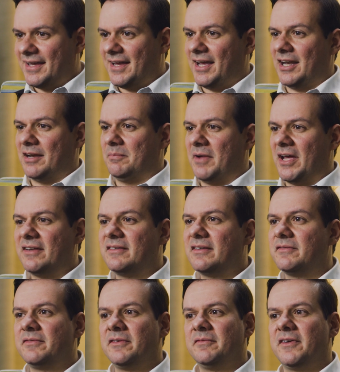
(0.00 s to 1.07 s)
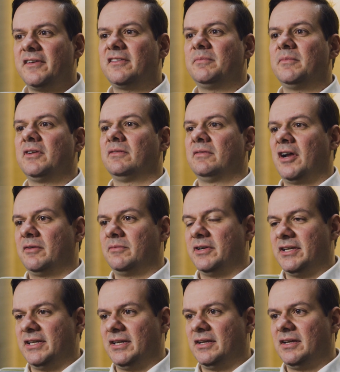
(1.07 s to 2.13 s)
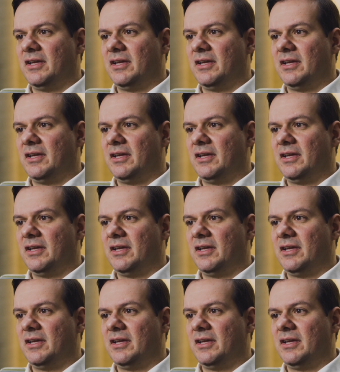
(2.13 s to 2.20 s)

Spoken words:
and a massive investment on R&D.